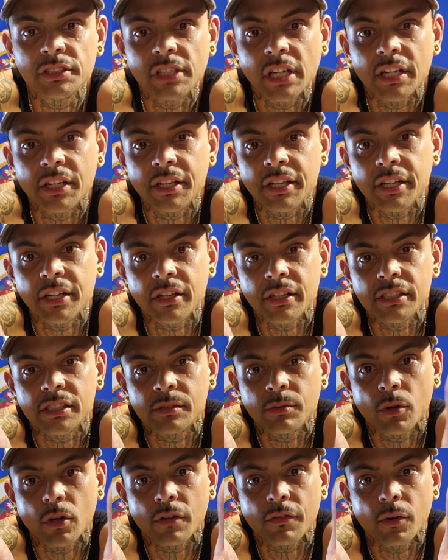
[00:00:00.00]
and here
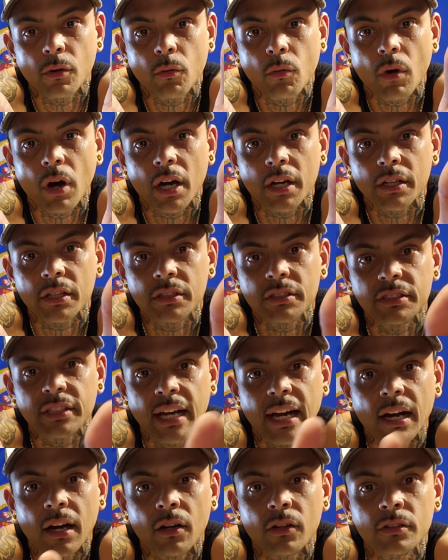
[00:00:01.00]
it's more of a watered
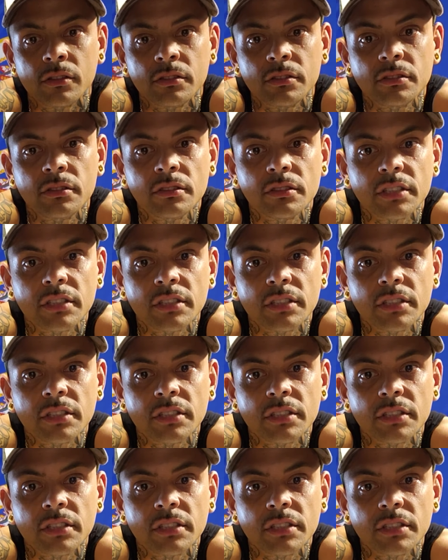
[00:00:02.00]
down,